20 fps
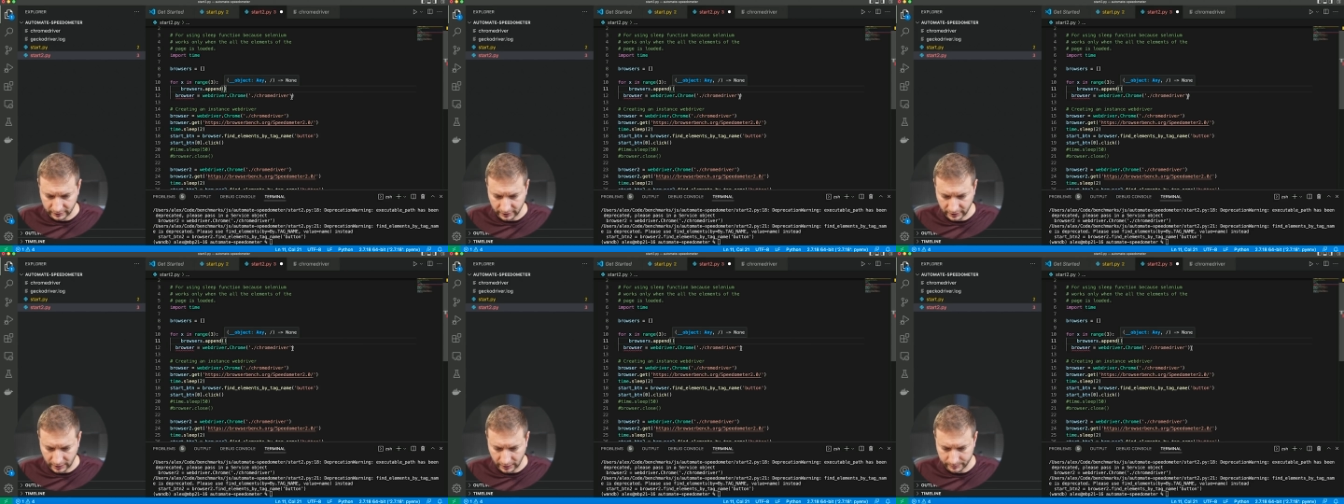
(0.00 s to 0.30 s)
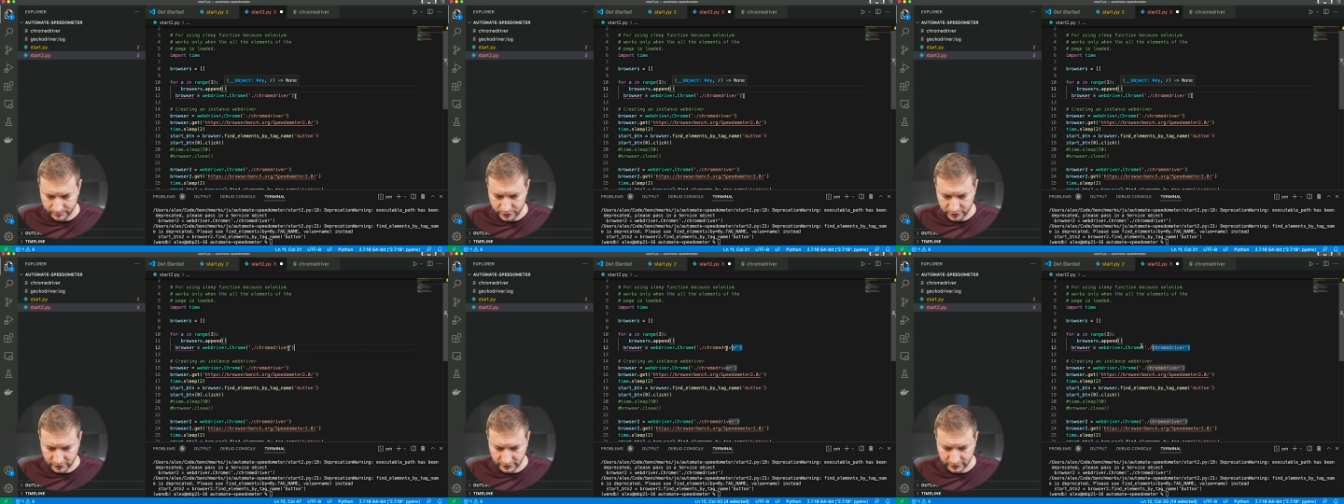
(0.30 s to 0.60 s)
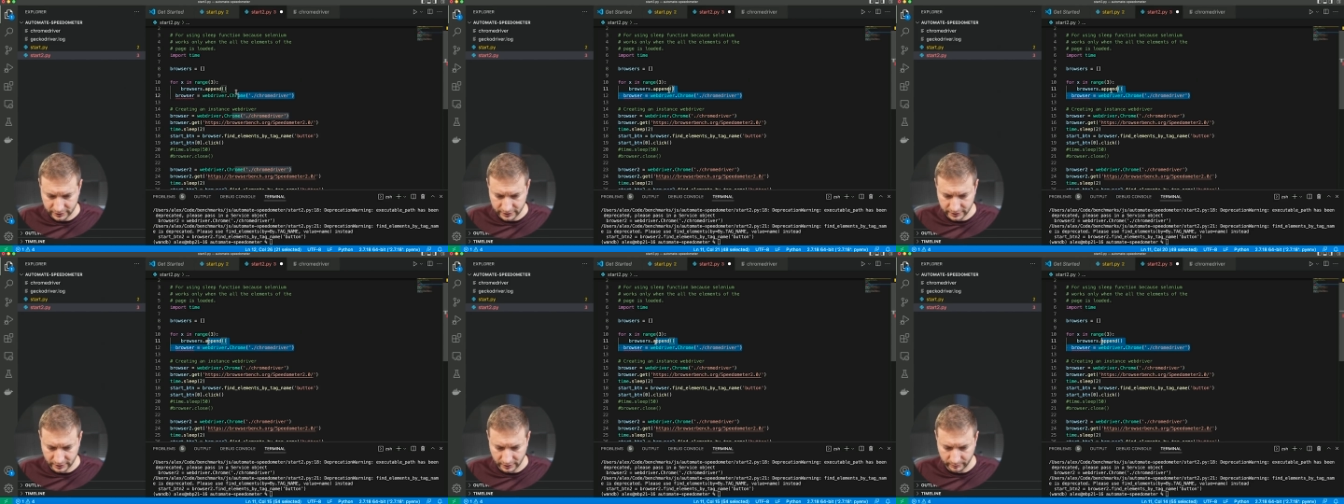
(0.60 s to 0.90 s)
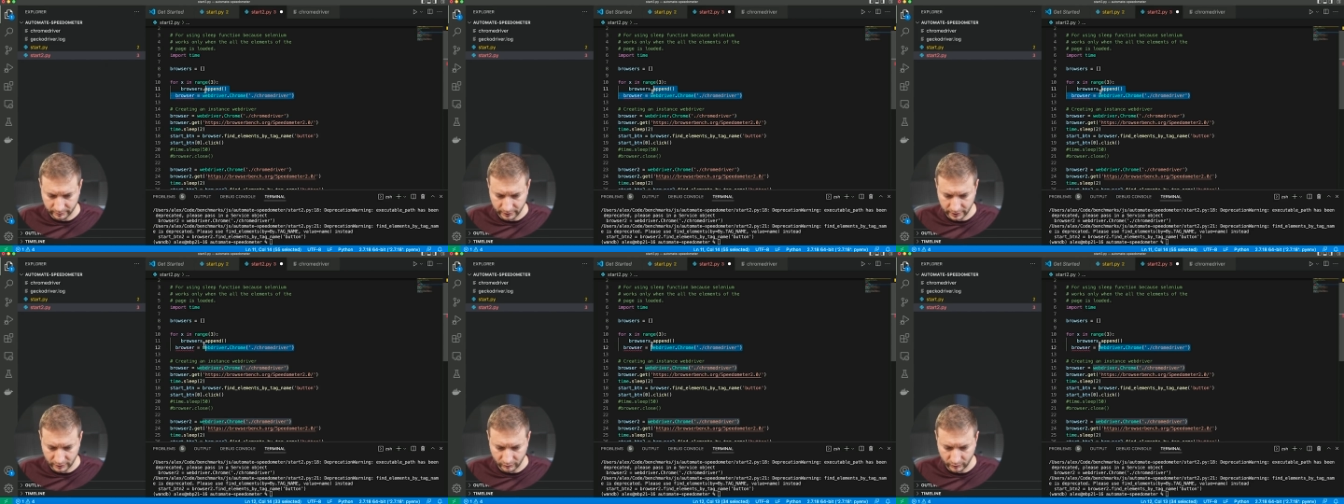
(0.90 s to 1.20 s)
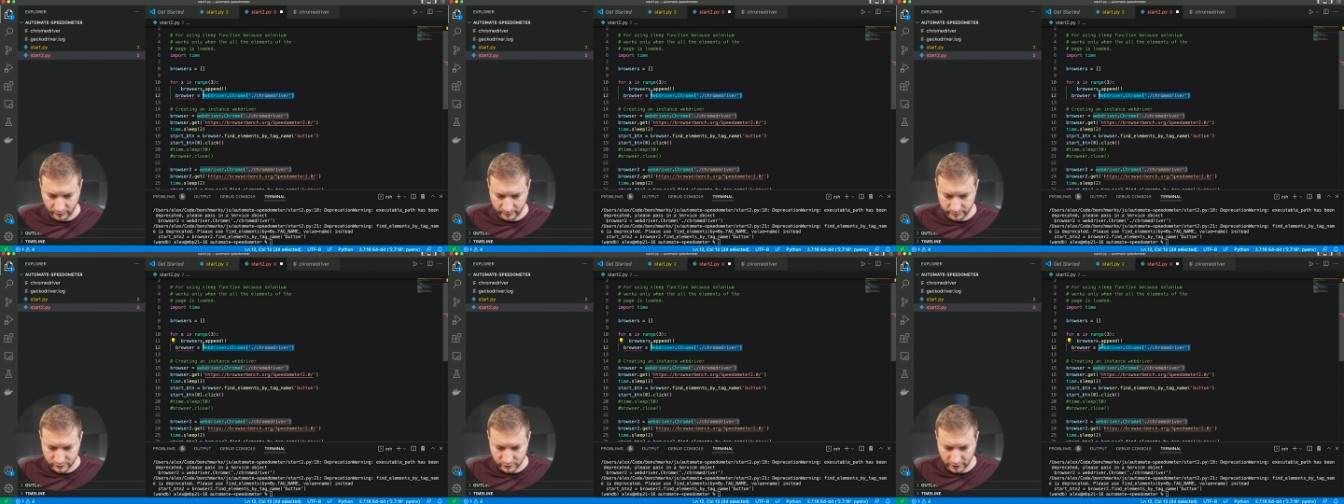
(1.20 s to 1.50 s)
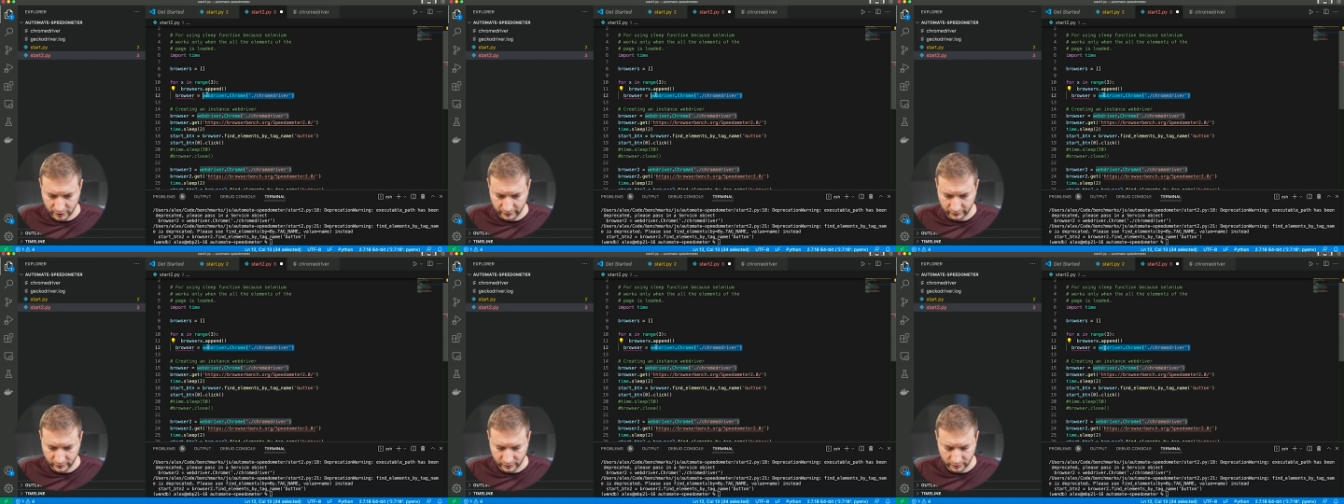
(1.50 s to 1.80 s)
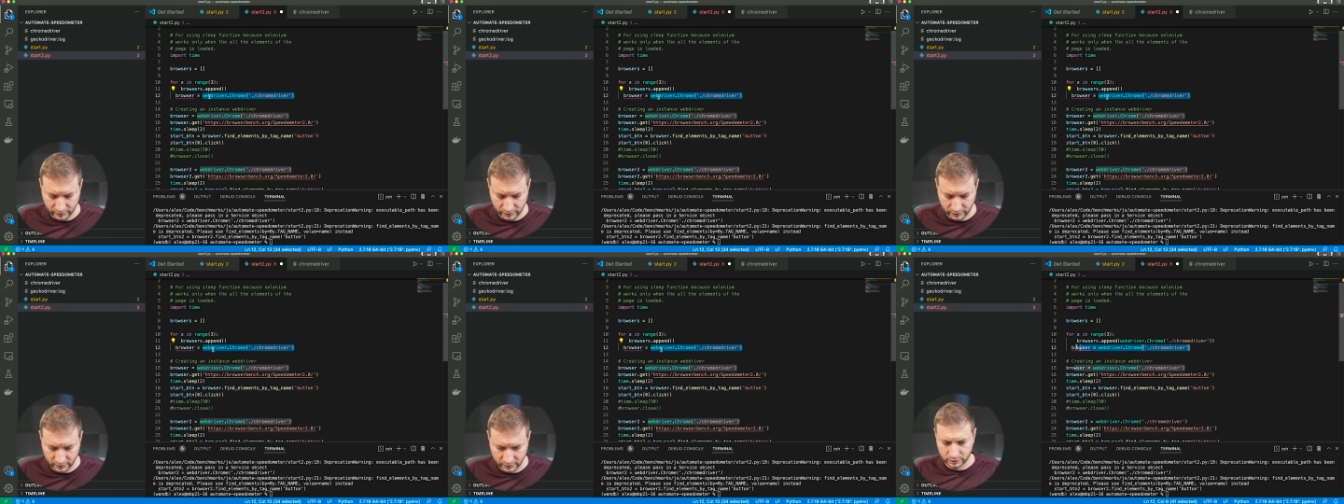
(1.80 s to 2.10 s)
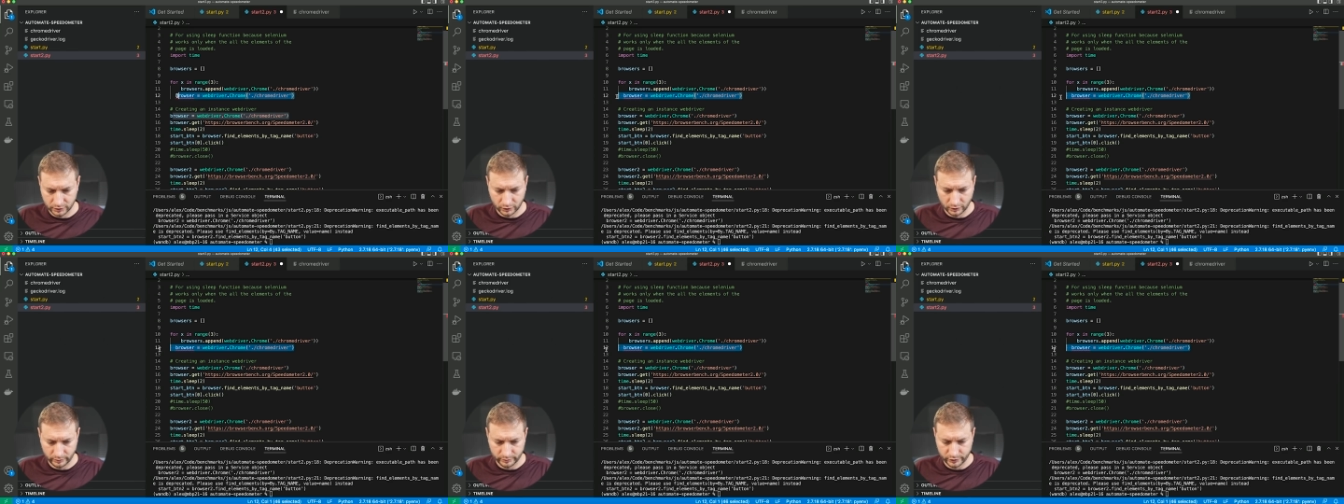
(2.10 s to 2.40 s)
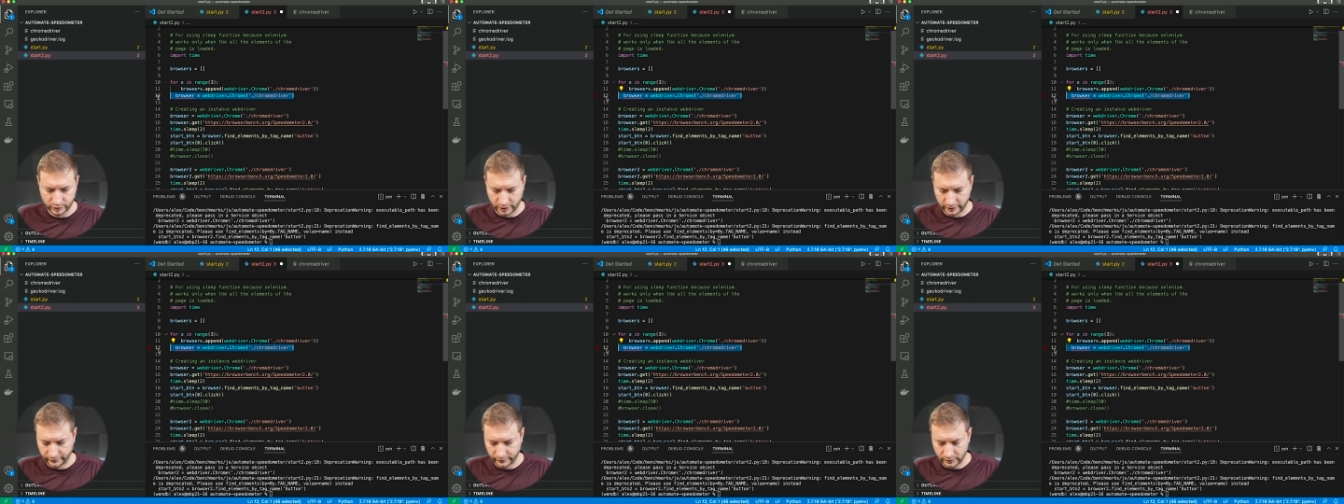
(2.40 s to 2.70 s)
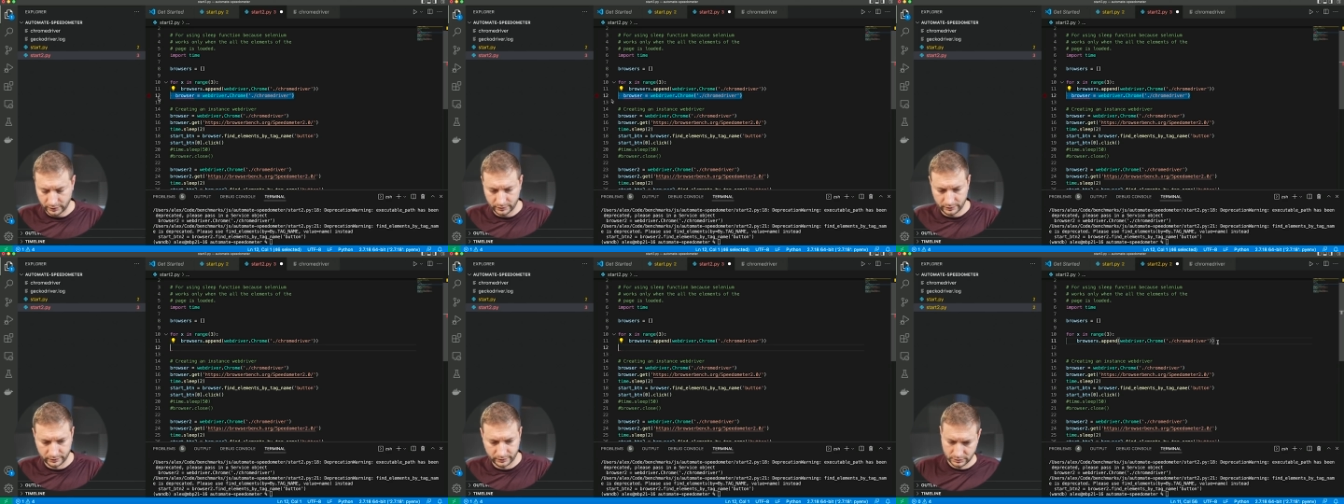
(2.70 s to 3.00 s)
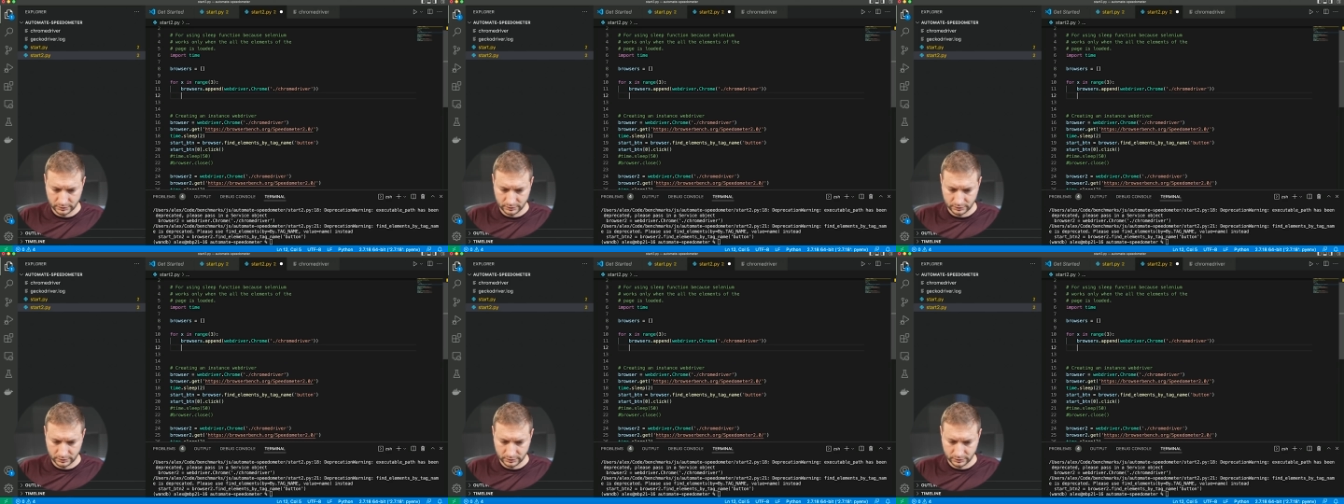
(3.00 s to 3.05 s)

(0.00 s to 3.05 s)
the object is gonna be WebDriver, Chrome driver.